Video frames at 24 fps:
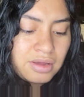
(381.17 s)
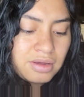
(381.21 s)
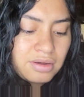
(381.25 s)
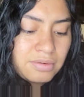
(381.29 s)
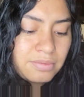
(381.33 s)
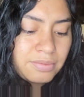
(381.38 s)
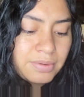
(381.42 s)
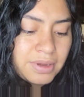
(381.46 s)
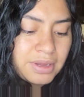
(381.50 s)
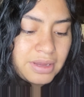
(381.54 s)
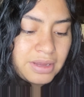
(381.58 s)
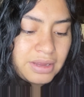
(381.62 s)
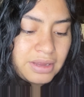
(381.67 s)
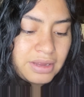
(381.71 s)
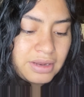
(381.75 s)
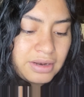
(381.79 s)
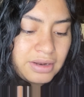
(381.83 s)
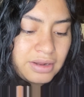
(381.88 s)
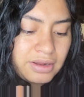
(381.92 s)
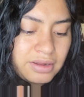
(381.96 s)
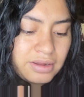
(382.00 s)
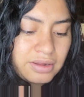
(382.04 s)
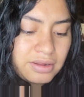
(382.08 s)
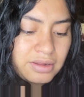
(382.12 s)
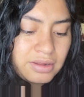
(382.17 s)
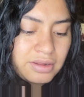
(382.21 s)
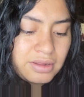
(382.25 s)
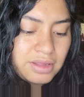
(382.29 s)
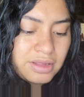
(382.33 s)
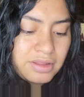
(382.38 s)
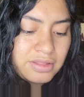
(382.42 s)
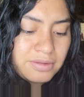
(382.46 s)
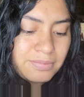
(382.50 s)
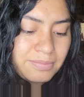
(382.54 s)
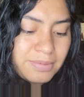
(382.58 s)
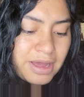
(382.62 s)
in
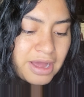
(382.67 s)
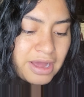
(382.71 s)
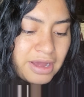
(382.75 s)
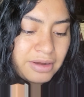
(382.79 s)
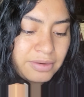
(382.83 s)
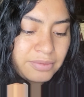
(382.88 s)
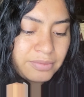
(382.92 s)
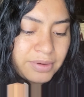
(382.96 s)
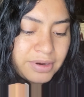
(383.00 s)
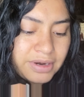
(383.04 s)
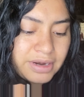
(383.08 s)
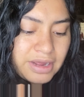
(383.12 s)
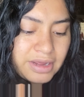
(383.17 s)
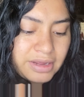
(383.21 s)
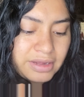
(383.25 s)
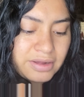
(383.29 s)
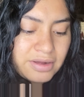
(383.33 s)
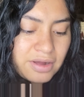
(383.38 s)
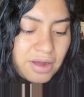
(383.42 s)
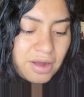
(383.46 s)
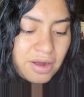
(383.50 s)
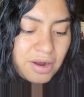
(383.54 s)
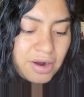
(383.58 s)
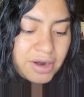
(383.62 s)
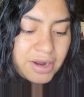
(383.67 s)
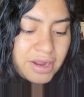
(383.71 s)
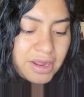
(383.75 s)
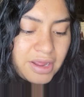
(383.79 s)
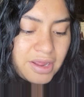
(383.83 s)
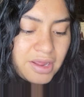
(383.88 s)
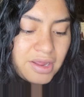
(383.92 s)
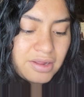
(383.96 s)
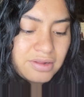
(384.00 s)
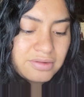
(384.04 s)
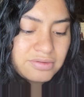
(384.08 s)
the bag when I got it.